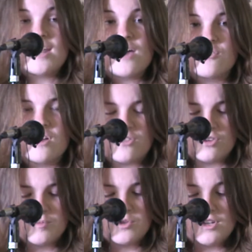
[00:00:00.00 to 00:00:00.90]
every other
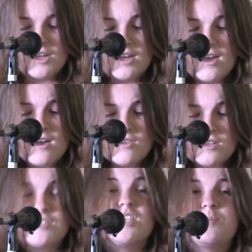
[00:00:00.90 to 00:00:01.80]
community that
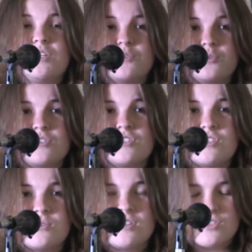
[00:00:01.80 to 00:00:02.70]
is deeply rooted in its
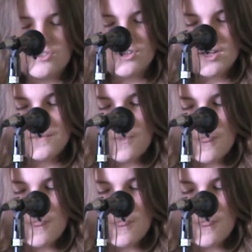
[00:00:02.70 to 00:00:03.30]
own history.